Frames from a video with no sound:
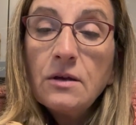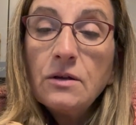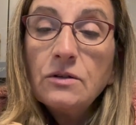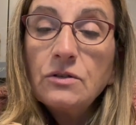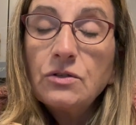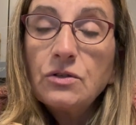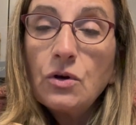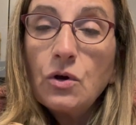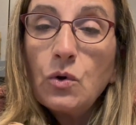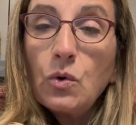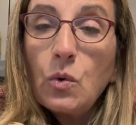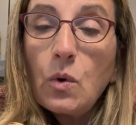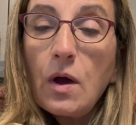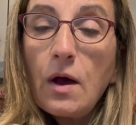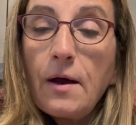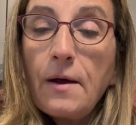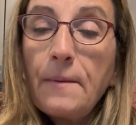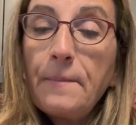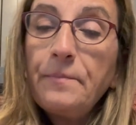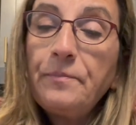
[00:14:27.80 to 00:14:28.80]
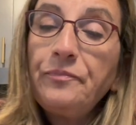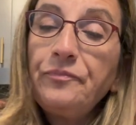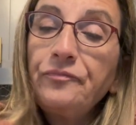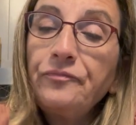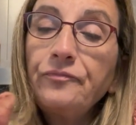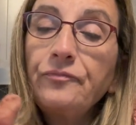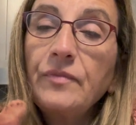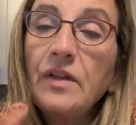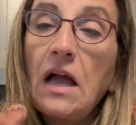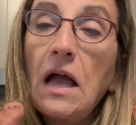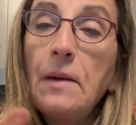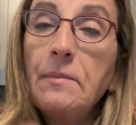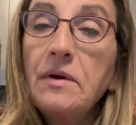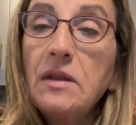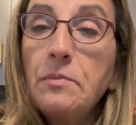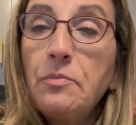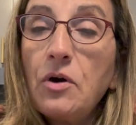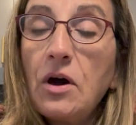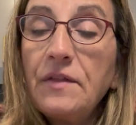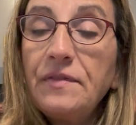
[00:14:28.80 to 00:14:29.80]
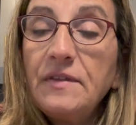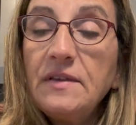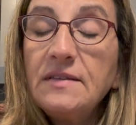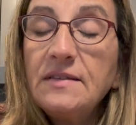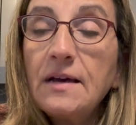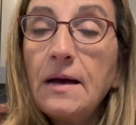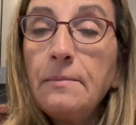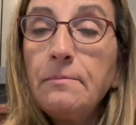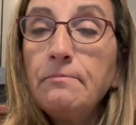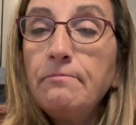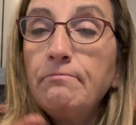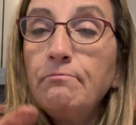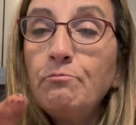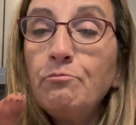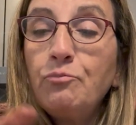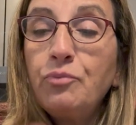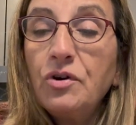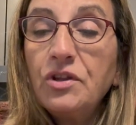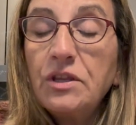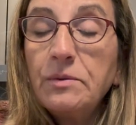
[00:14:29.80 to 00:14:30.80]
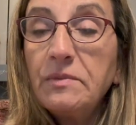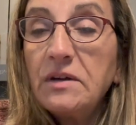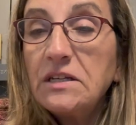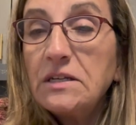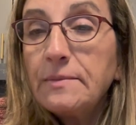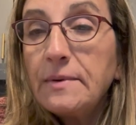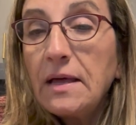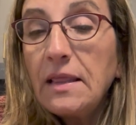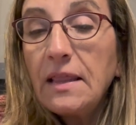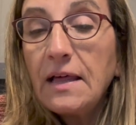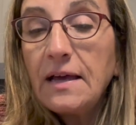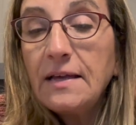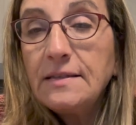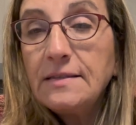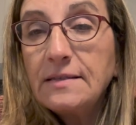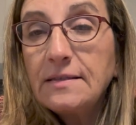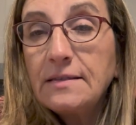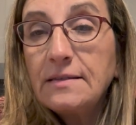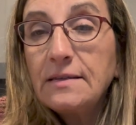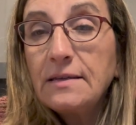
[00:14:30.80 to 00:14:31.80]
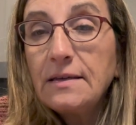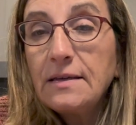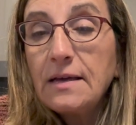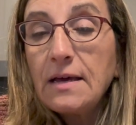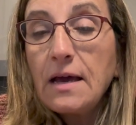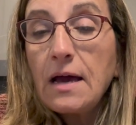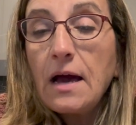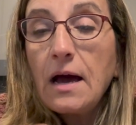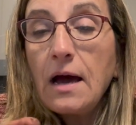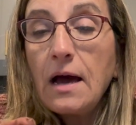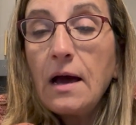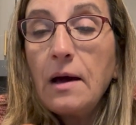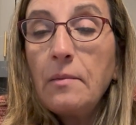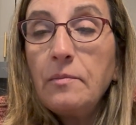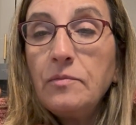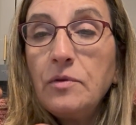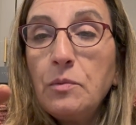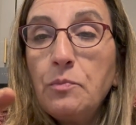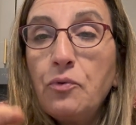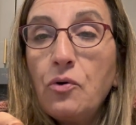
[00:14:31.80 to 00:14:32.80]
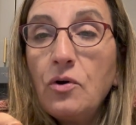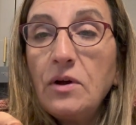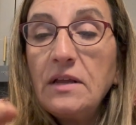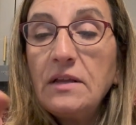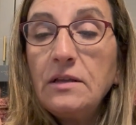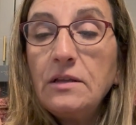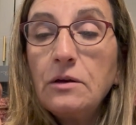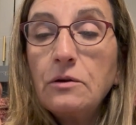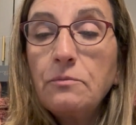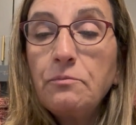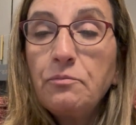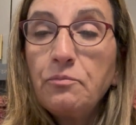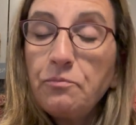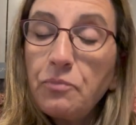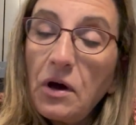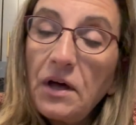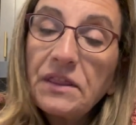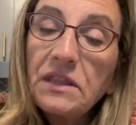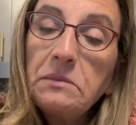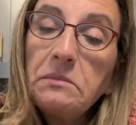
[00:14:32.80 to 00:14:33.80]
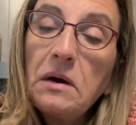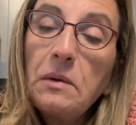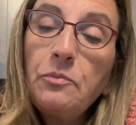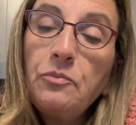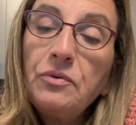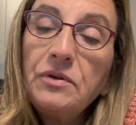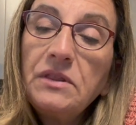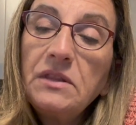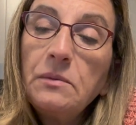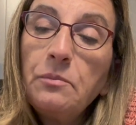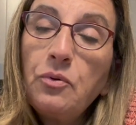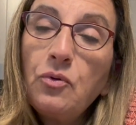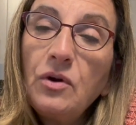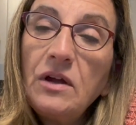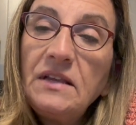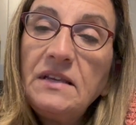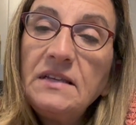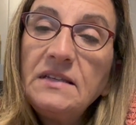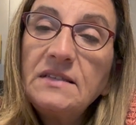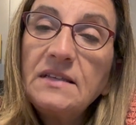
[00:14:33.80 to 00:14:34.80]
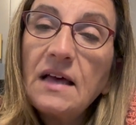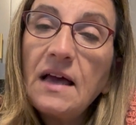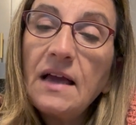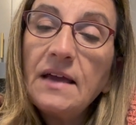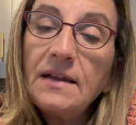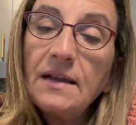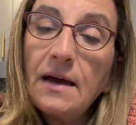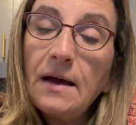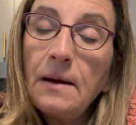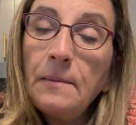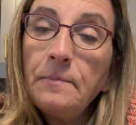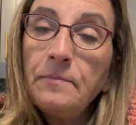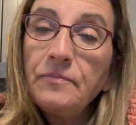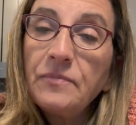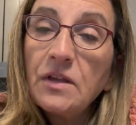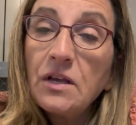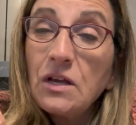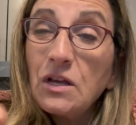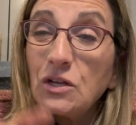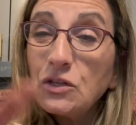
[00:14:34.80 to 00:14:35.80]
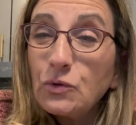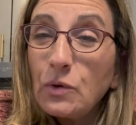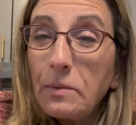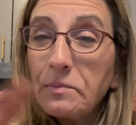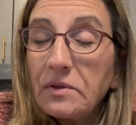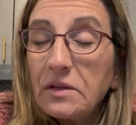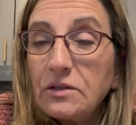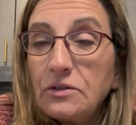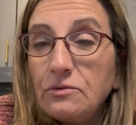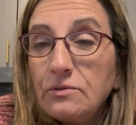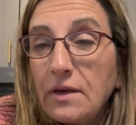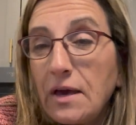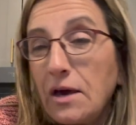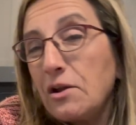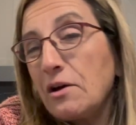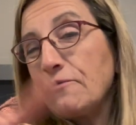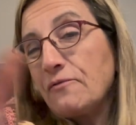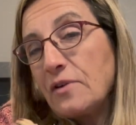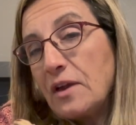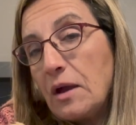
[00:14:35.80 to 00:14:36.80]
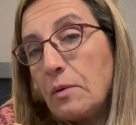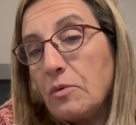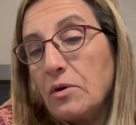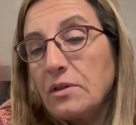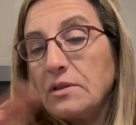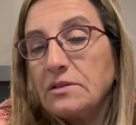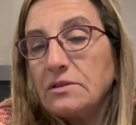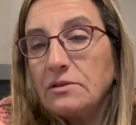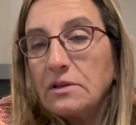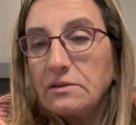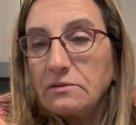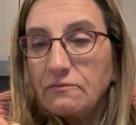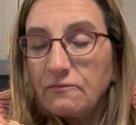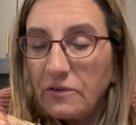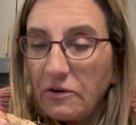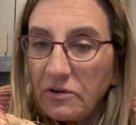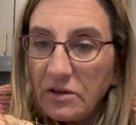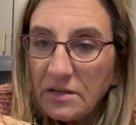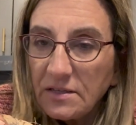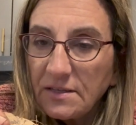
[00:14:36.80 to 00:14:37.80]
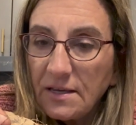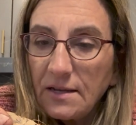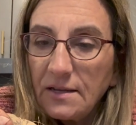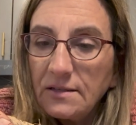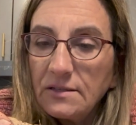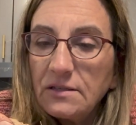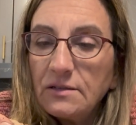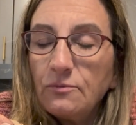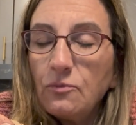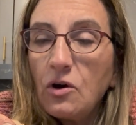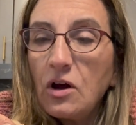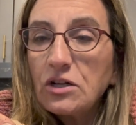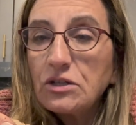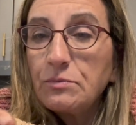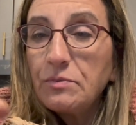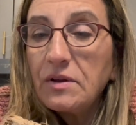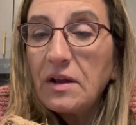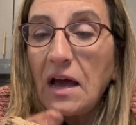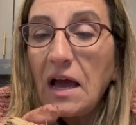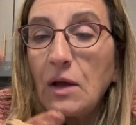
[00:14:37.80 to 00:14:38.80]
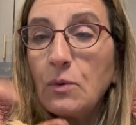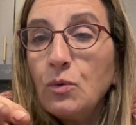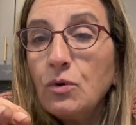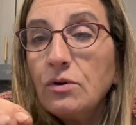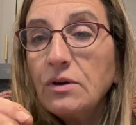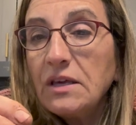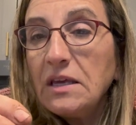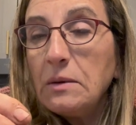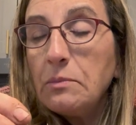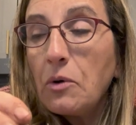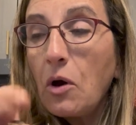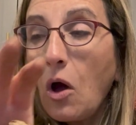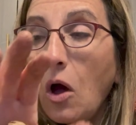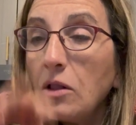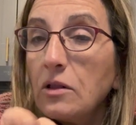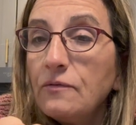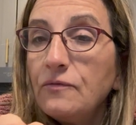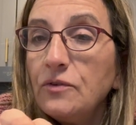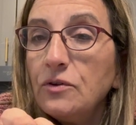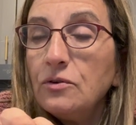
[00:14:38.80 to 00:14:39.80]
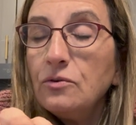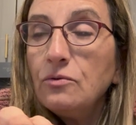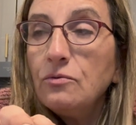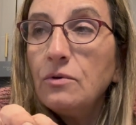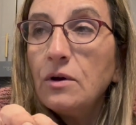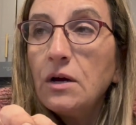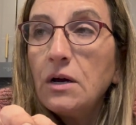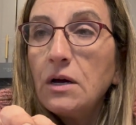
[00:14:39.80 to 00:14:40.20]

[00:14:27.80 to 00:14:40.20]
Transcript: So I'm going to pot these up, put them under my lights. You pot them up with the pointy side up. So I'm going to do that off camera. It's not very exciting to watch, but I will keep all of you